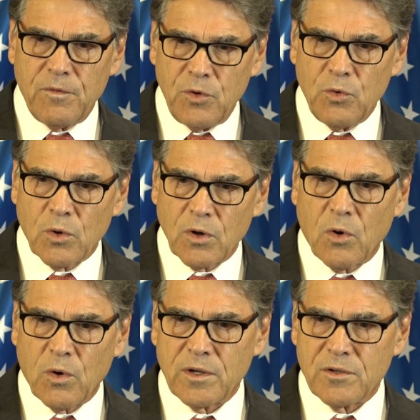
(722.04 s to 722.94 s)
you are
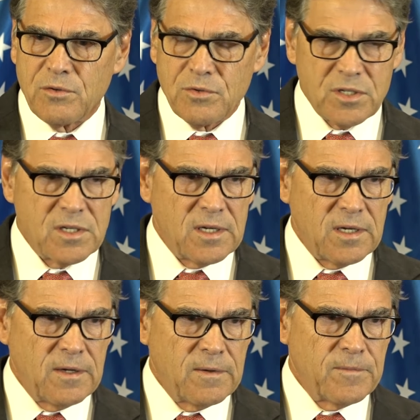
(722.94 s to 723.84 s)
going to
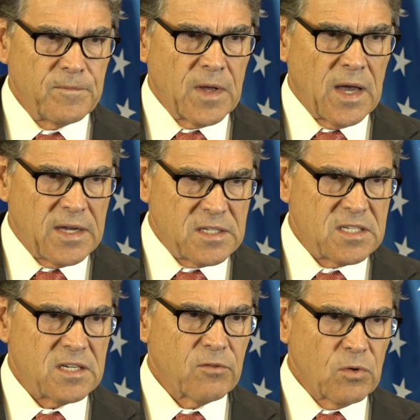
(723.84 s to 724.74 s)
see a
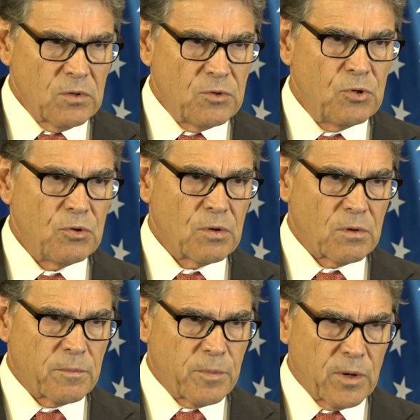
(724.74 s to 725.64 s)
civil
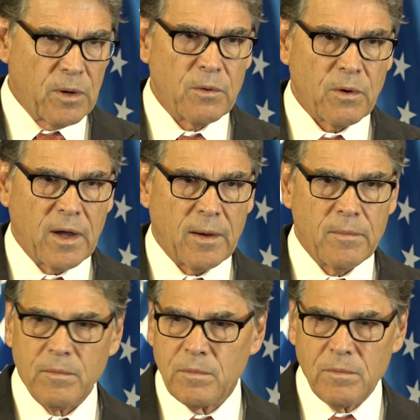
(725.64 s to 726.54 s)
nuclear program,
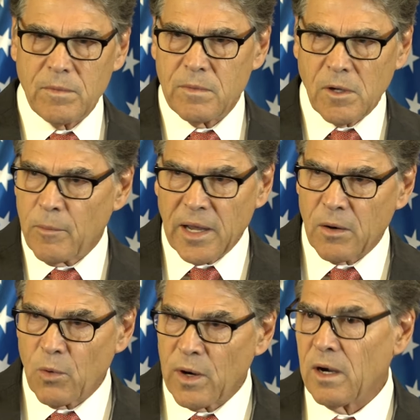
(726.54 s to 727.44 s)
no
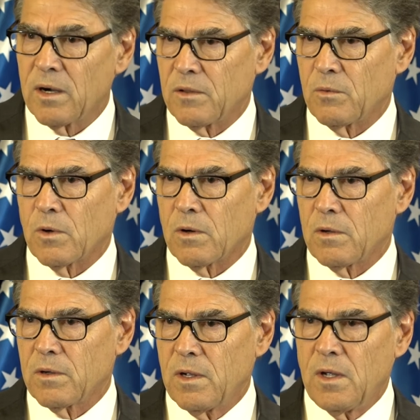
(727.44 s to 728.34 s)
matter where in the world,